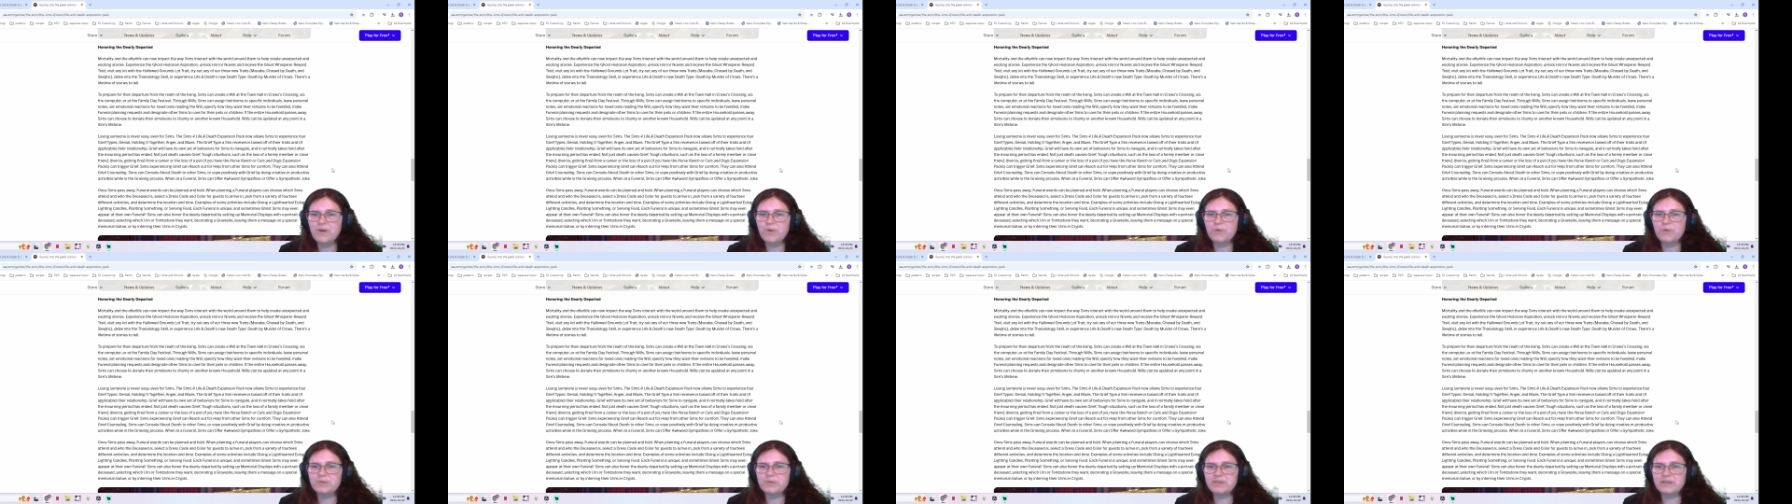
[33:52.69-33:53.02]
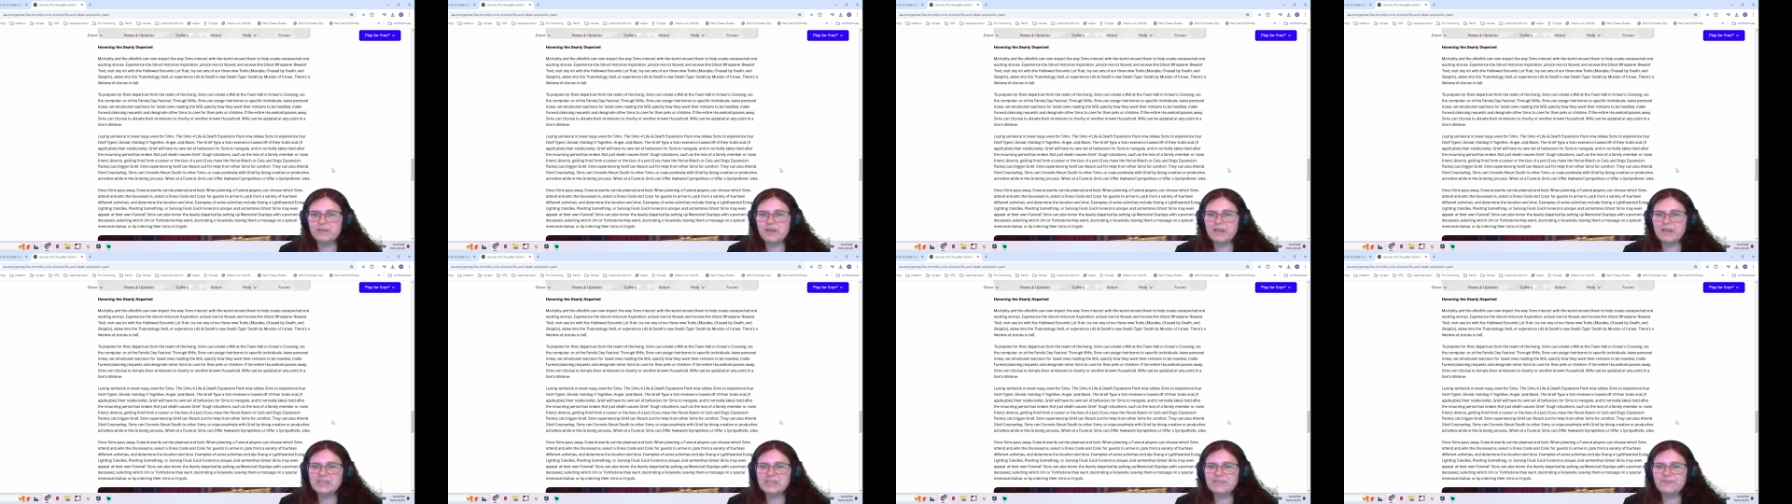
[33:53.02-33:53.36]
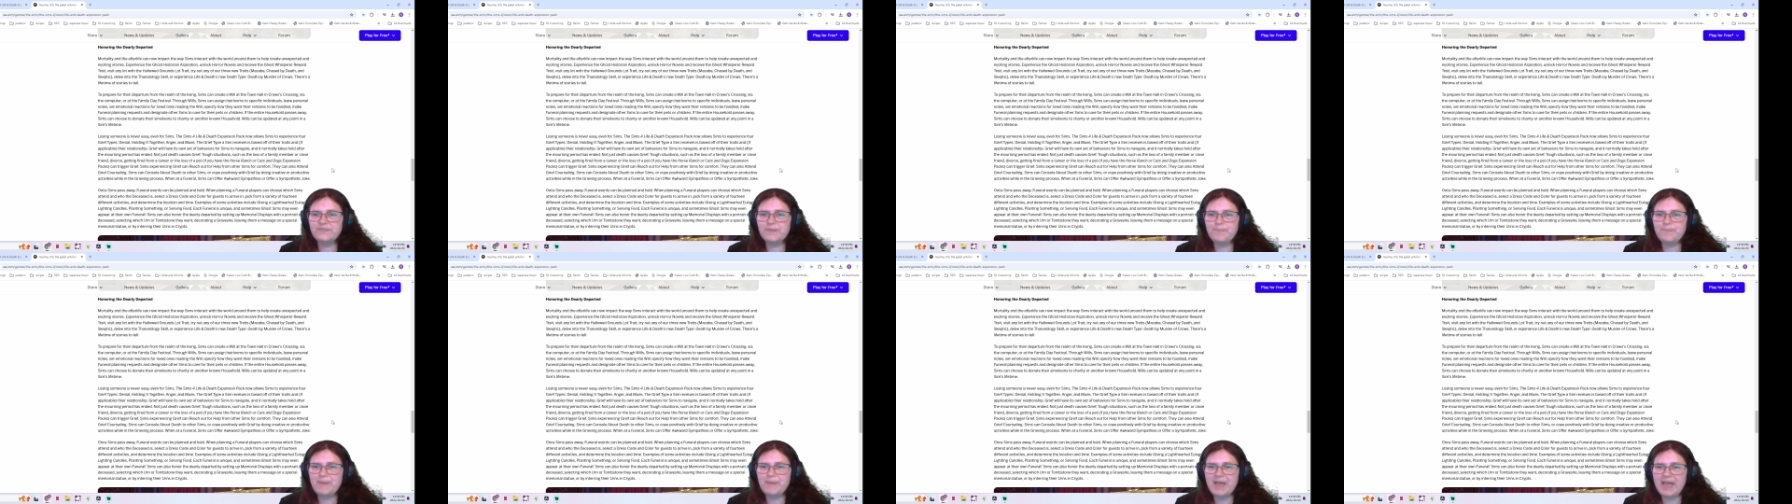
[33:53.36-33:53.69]
or the loss of
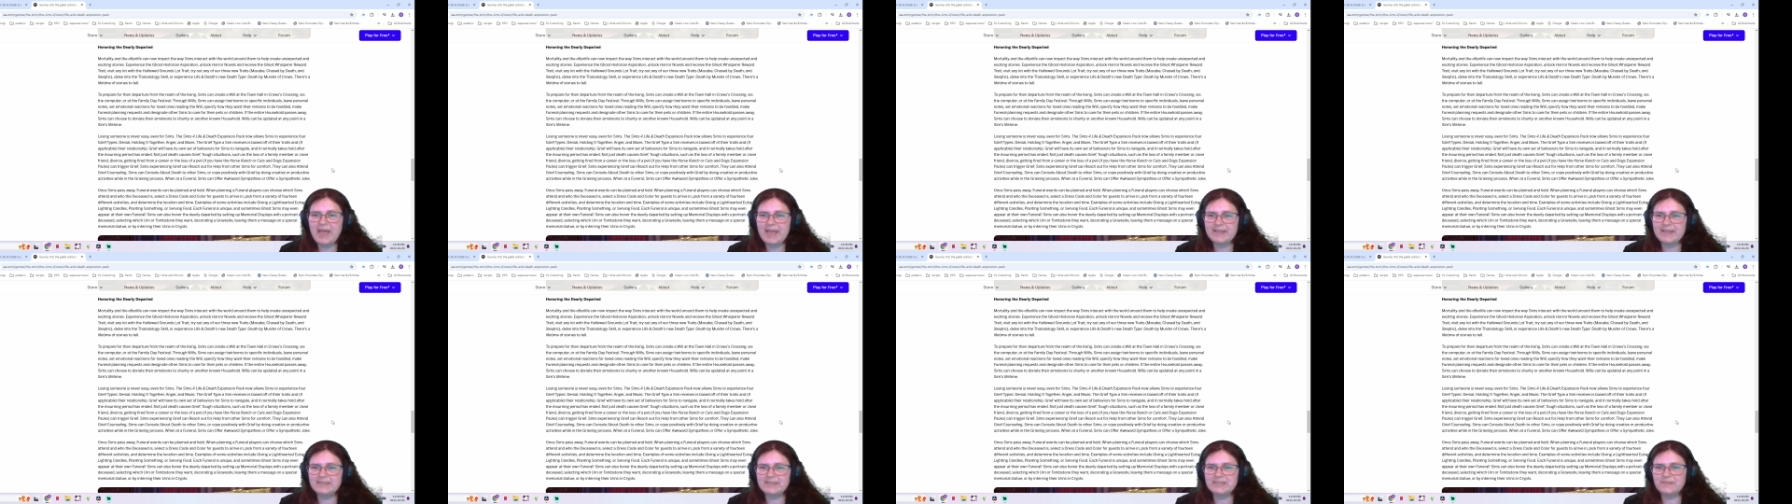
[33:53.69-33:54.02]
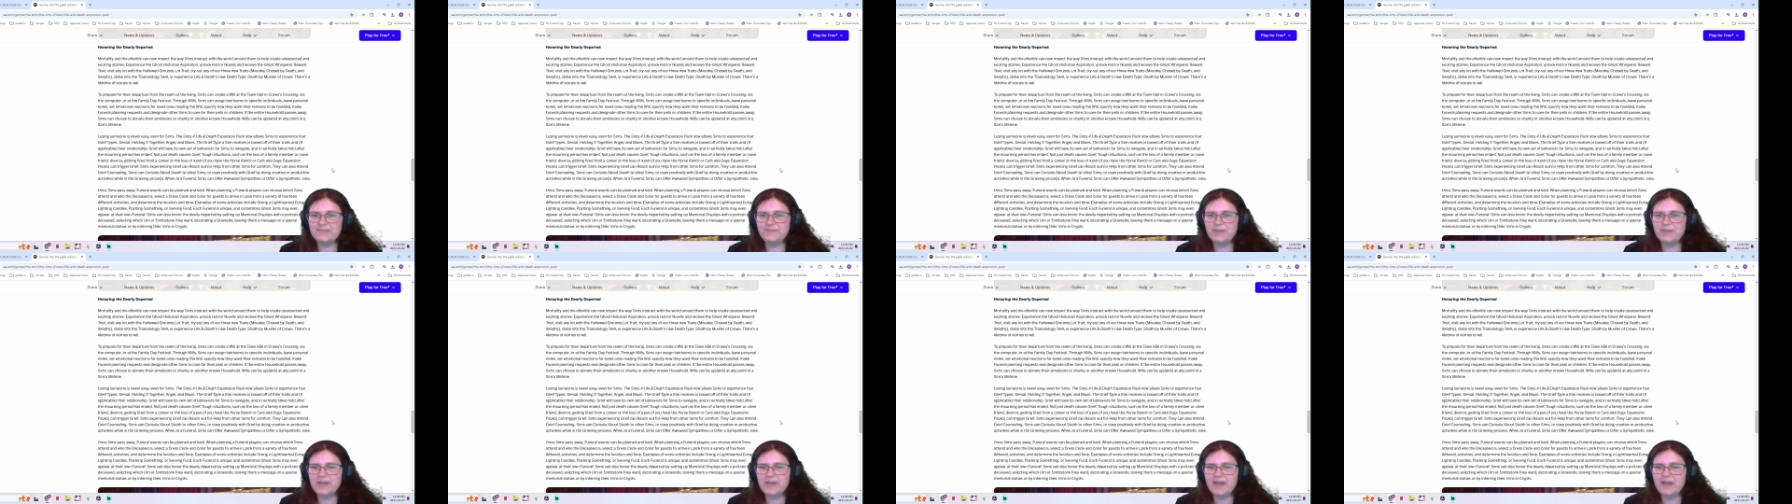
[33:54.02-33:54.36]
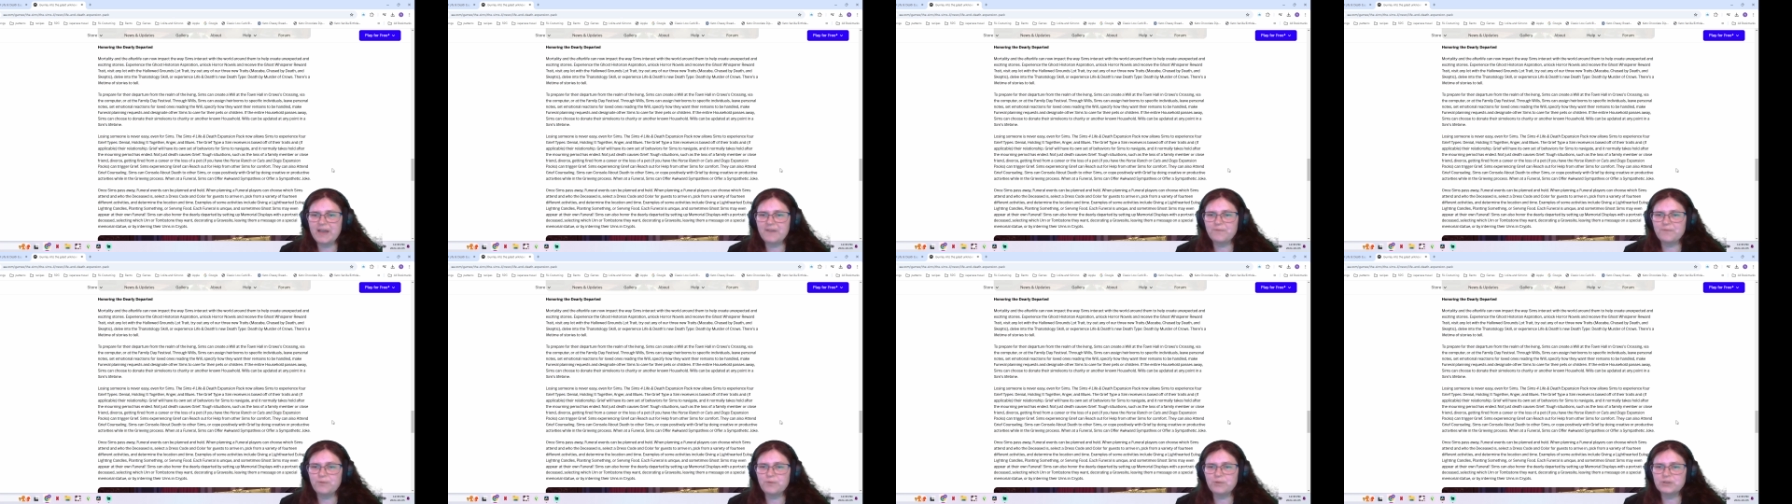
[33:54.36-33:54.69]
a pet if you
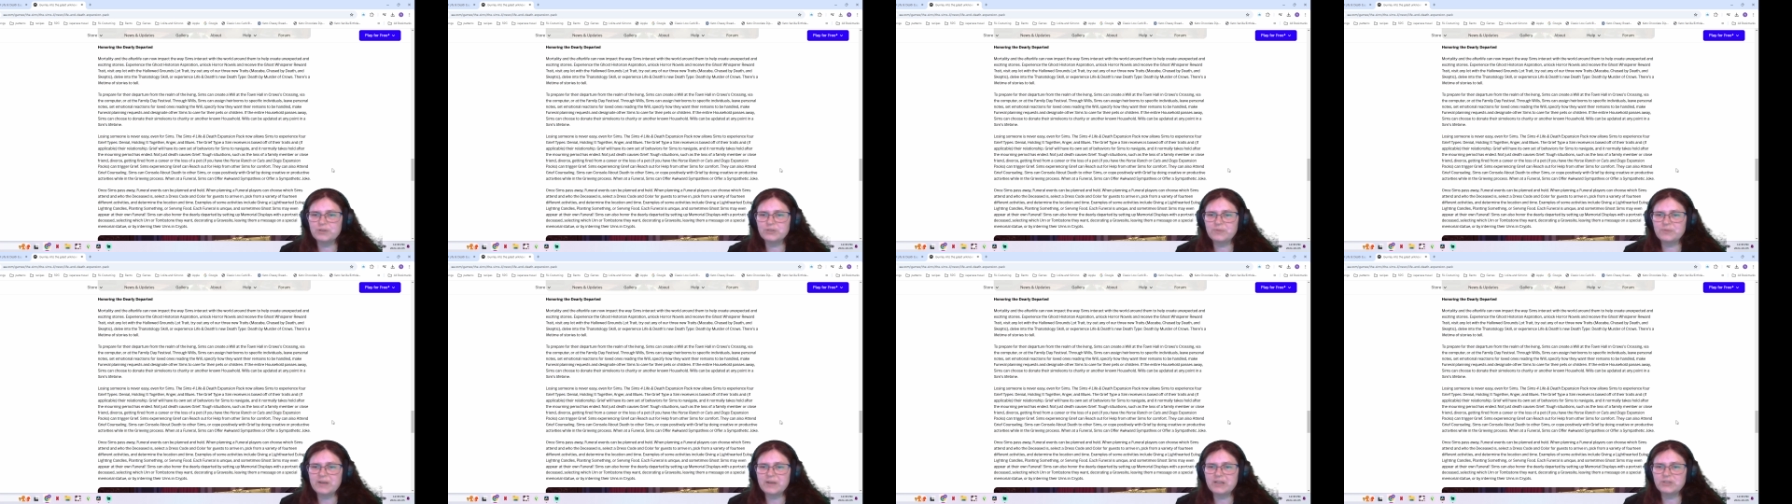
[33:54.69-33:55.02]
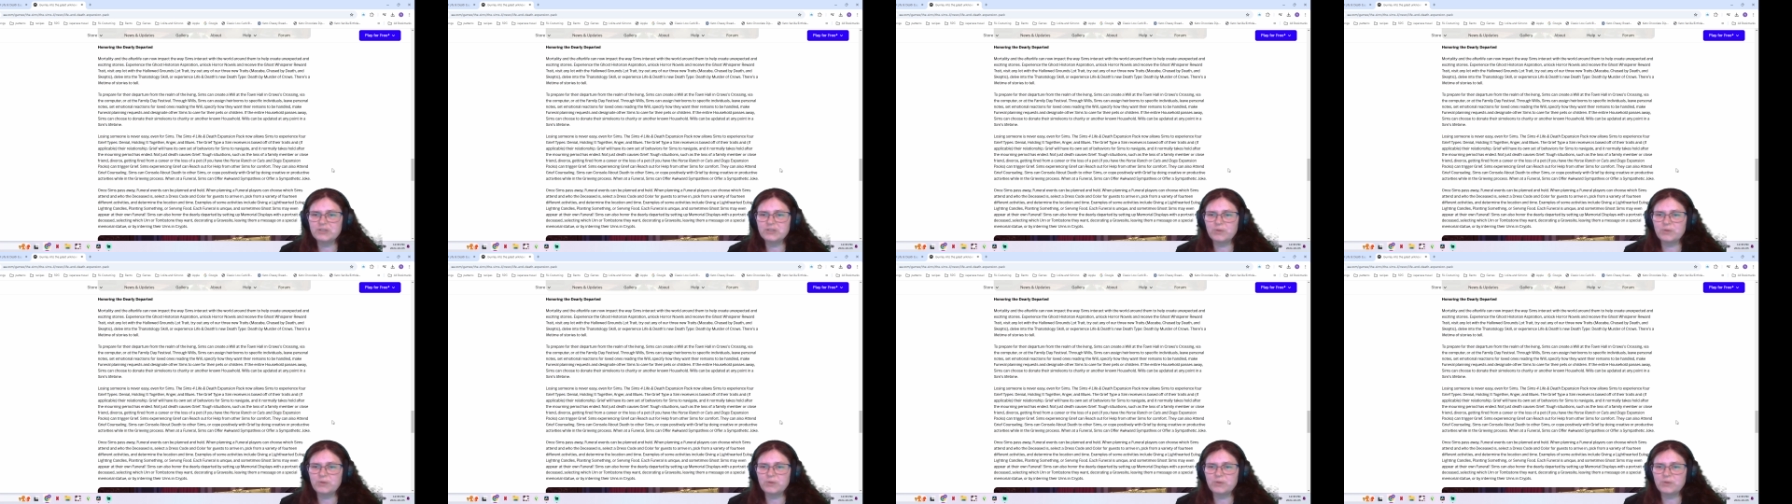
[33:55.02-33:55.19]
have horse ranch